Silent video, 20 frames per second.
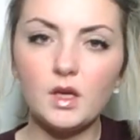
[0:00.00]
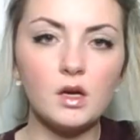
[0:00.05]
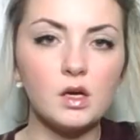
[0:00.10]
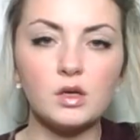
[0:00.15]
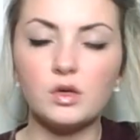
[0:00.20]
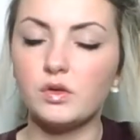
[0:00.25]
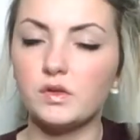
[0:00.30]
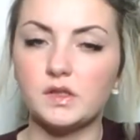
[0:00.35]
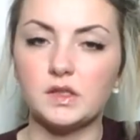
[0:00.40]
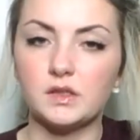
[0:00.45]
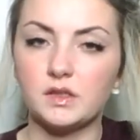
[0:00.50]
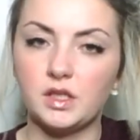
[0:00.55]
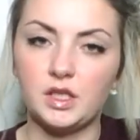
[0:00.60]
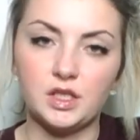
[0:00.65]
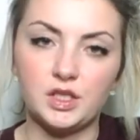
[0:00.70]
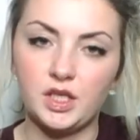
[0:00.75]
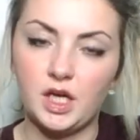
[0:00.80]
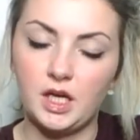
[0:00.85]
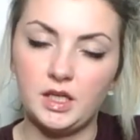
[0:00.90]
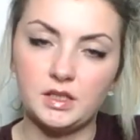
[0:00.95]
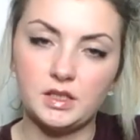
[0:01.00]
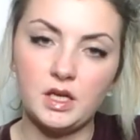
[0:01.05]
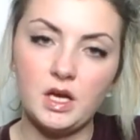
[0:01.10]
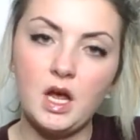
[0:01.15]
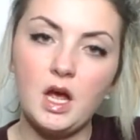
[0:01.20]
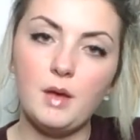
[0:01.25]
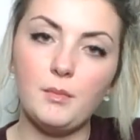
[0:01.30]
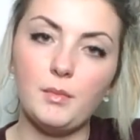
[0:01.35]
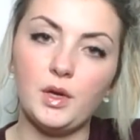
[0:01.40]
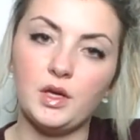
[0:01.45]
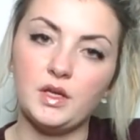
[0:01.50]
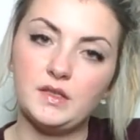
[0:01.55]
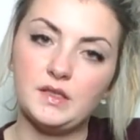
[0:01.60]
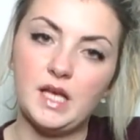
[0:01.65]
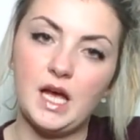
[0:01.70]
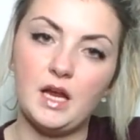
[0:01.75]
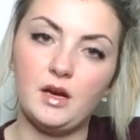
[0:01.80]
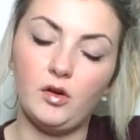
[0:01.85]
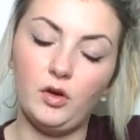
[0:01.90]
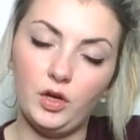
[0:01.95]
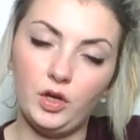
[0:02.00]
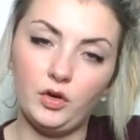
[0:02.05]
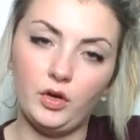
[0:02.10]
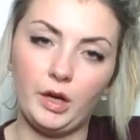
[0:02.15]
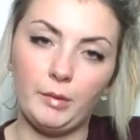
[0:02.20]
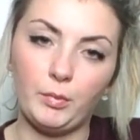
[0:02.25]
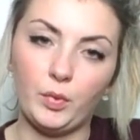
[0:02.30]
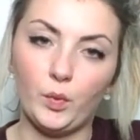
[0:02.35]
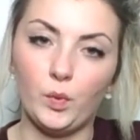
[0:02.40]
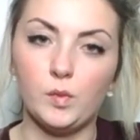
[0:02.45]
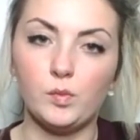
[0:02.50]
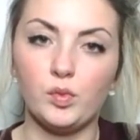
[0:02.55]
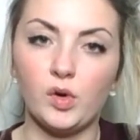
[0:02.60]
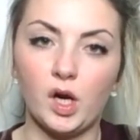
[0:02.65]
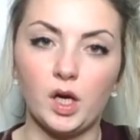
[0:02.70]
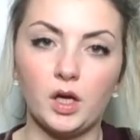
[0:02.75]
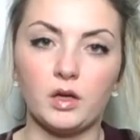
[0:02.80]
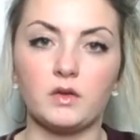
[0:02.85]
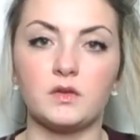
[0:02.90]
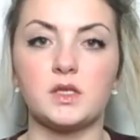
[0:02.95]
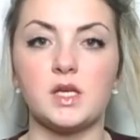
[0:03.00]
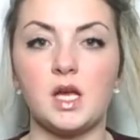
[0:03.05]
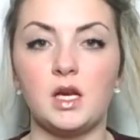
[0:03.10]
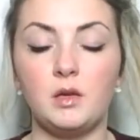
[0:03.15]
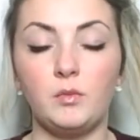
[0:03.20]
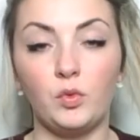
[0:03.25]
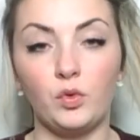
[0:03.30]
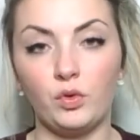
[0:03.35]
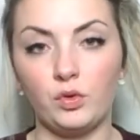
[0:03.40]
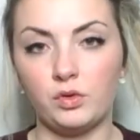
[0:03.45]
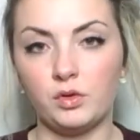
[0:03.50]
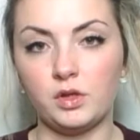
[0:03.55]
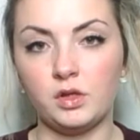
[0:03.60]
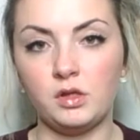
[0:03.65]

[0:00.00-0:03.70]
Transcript: Of course, it's going to change because they're not your number one priority anymore.